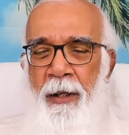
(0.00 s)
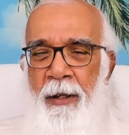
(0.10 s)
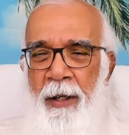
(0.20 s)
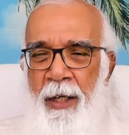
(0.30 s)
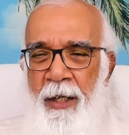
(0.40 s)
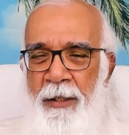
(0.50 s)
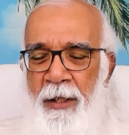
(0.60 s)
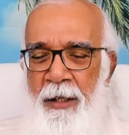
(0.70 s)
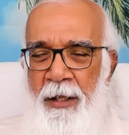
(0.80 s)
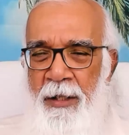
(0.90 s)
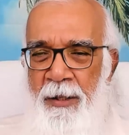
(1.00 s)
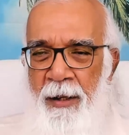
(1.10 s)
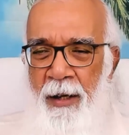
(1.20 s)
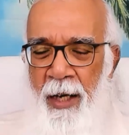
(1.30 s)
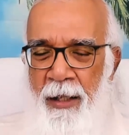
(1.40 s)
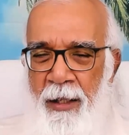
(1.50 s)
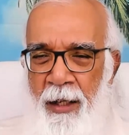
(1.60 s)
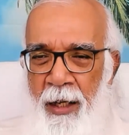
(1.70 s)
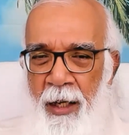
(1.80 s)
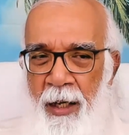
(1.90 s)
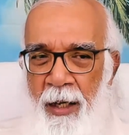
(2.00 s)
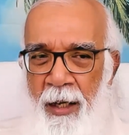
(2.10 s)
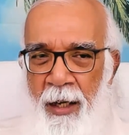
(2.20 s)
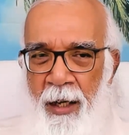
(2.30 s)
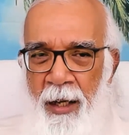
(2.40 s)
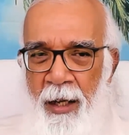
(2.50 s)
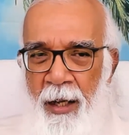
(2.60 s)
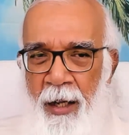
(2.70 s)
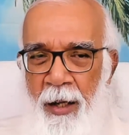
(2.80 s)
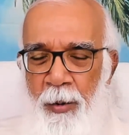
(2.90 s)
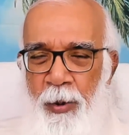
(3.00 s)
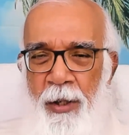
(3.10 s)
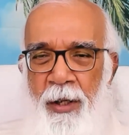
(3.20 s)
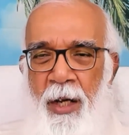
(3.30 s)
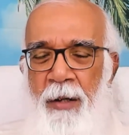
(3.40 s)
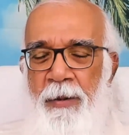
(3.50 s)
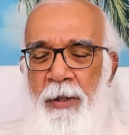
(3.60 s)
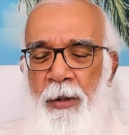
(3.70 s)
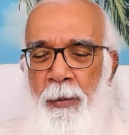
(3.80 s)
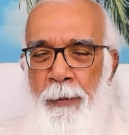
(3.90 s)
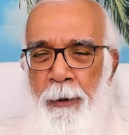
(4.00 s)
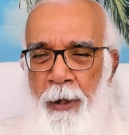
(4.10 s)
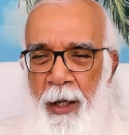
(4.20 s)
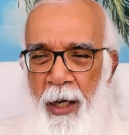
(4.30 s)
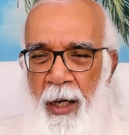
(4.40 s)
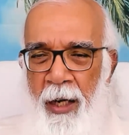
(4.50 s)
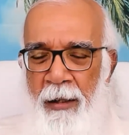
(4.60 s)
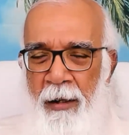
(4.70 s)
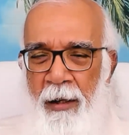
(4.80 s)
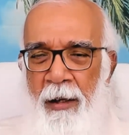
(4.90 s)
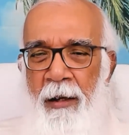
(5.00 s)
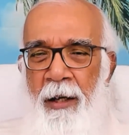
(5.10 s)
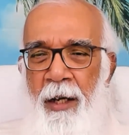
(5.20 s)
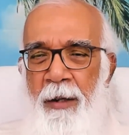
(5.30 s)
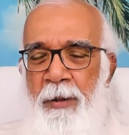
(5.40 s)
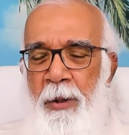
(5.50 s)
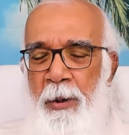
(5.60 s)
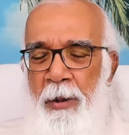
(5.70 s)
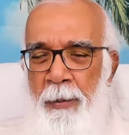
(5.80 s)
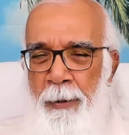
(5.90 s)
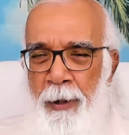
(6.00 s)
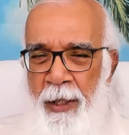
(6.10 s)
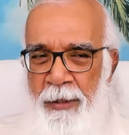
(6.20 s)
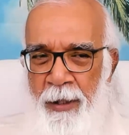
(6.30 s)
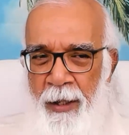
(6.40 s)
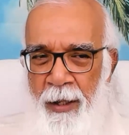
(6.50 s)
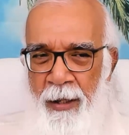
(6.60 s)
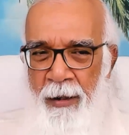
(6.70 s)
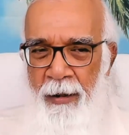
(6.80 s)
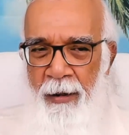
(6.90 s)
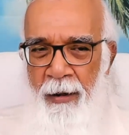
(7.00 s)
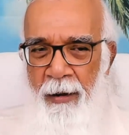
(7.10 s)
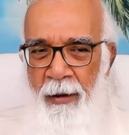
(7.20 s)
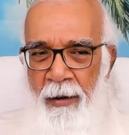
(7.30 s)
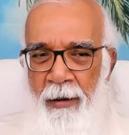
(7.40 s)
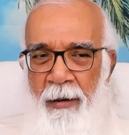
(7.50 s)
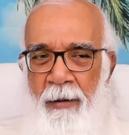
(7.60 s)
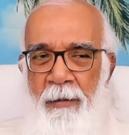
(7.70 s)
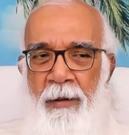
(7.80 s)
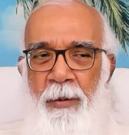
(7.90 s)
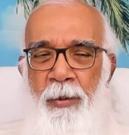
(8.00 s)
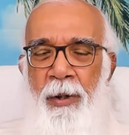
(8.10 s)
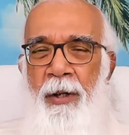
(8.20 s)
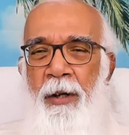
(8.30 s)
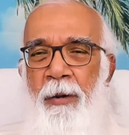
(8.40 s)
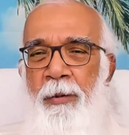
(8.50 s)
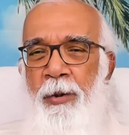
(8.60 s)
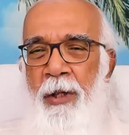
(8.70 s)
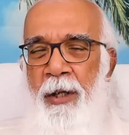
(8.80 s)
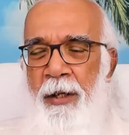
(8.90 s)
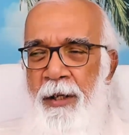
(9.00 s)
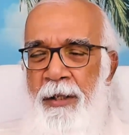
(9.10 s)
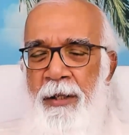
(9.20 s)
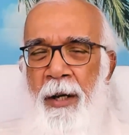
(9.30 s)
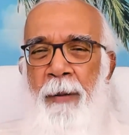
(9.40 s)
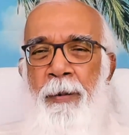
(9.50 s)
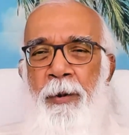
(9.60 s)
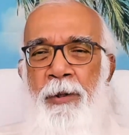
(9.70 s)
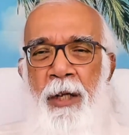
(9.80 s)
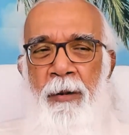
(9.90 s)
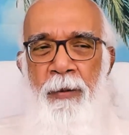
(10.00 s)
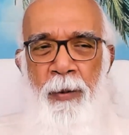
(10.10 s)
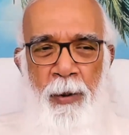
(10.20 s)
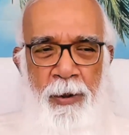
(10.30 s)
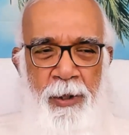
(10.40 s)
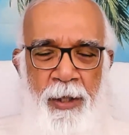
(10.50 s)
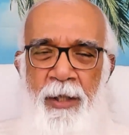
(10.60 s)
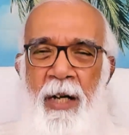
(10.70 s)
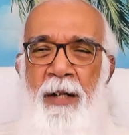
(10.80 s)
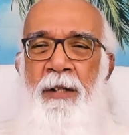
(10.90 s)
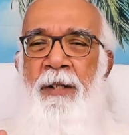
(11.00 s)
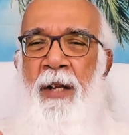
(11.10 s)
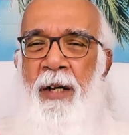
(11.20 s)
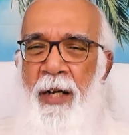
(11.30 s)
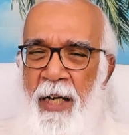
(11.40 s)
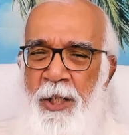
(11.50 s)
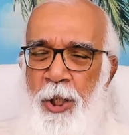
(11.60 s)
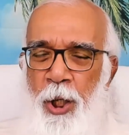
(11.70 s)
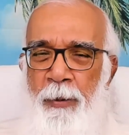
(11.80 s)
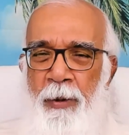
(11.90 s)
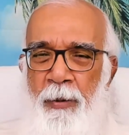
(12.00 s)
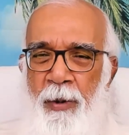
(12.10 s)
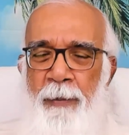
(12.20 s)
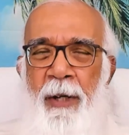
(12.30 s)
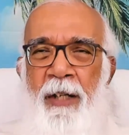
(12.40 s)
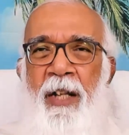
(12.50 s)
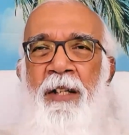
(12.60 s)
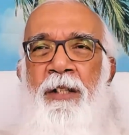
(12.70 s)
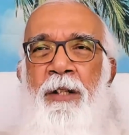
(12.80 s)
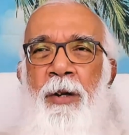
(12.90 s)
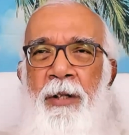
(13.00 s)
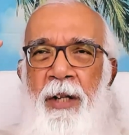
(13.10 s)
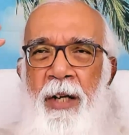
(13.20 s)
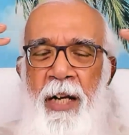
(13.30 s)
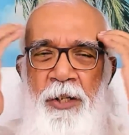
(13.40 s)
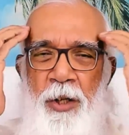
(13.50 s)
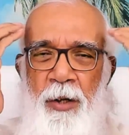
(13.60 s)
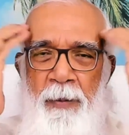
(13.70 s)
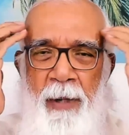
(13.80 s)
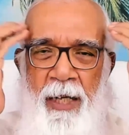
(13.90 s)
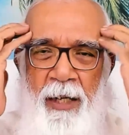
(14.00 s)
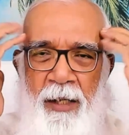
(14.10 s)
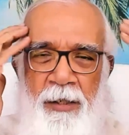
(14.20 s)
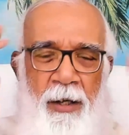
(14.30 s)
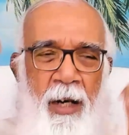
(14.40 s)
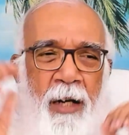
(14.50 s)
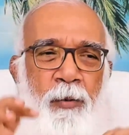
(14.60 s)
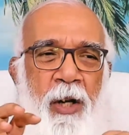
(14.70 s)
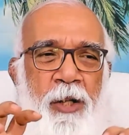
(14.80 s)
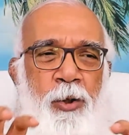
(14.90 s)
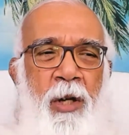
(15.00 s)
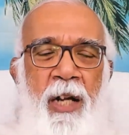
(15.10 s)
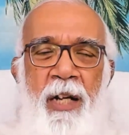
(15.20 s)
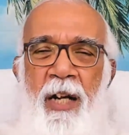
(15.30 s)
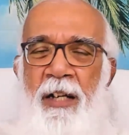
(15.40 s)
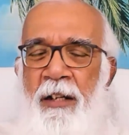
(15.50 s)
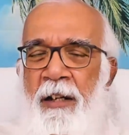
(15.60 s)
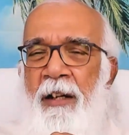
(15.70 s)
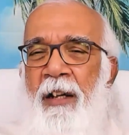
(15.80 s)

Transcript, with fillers: creates a disliking. What gives you pain gives you the pleasure. The world of dualities, the opposing forces, that is the nature of the world, but that is not the nature of my intellect. Why should I get